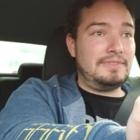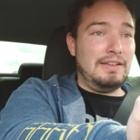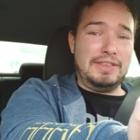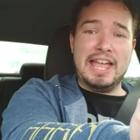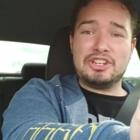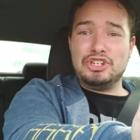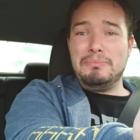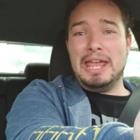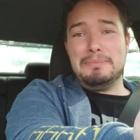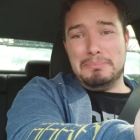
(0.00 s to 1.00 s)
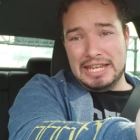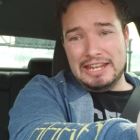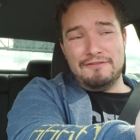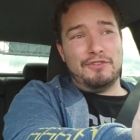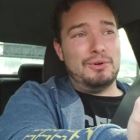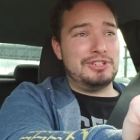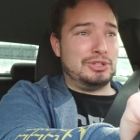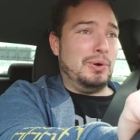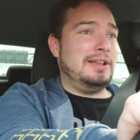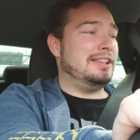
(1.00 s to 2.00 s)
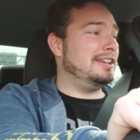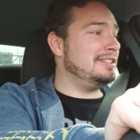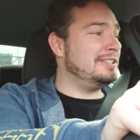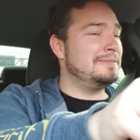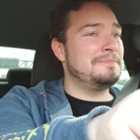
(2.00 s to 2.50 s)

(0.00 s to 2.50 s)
If they actually made meaningful storylines.